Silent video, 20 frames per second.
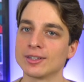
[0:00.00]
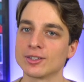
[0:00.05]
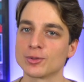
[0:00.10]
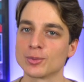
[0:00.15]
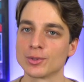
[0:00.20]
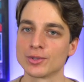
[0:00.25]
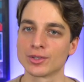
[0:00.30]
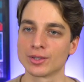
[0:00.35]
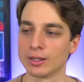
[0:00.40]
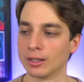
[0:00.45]

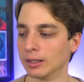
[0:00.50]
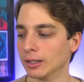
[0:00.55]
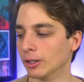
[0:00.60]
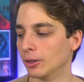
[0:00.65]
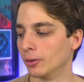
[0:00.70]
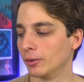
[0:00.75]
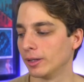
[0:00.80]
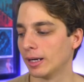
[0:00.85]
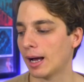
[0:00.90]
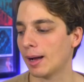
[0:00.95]
This was the
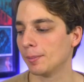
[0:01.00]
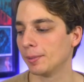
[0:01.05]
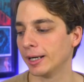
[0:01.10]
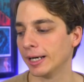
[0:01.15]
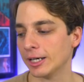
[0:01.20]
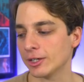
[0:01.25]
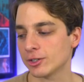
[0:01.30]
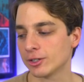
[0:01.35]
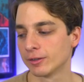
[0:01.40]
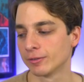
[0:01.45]
lone
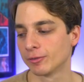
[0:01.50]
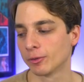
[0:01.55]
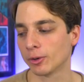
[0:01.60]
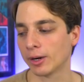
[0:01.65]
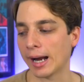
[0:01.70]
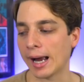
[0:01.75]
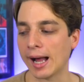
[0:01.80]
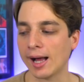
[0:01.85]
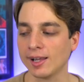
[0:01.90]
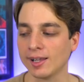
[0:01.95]
nomination
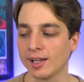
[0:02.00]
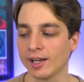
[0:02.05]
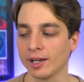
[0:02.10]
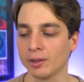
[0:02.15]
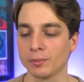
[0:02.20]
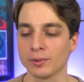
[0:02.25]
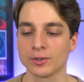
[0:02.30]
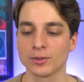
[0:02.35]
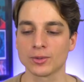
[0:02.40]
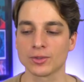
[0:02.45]
for
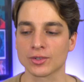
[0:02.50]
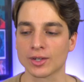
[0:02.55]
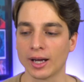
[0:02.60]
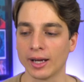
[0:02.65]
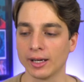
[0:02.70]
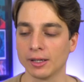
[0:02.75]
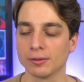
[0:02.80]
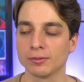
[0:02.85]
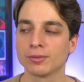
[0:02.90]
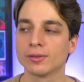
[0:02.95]
Allied, which was
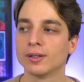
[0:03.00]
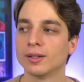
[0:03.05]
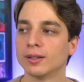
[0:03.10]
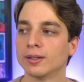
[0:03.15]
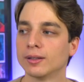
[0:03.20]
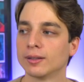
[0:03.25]
kind of